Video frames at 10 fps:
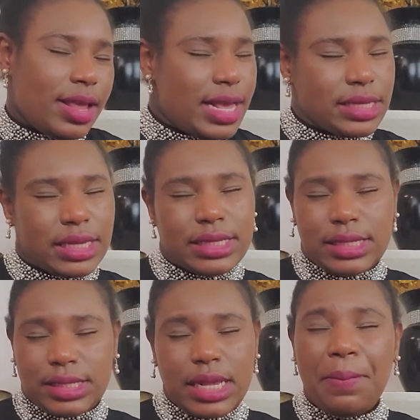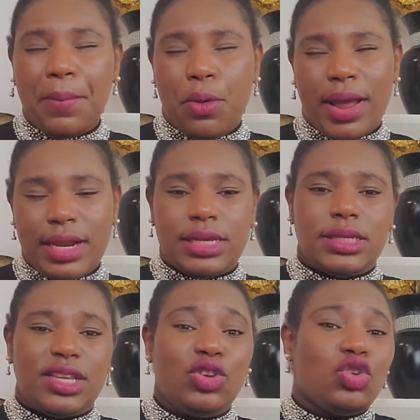It's simple and
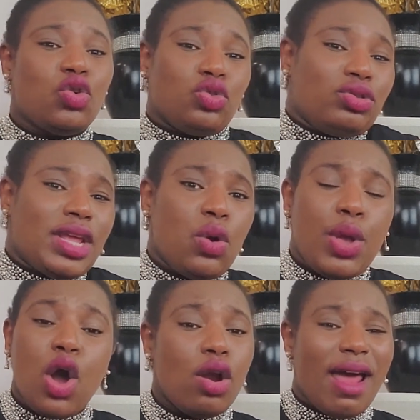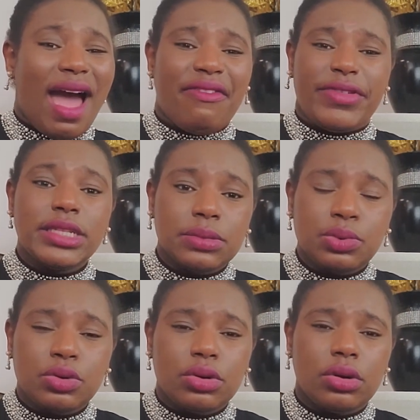easy. You know, today we all have
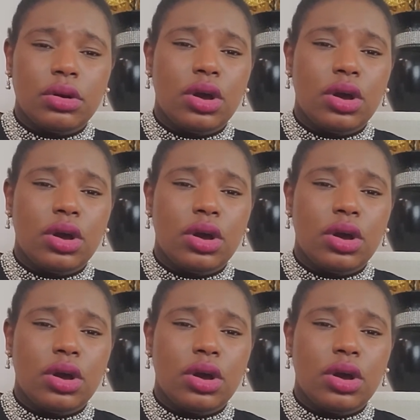Facebook.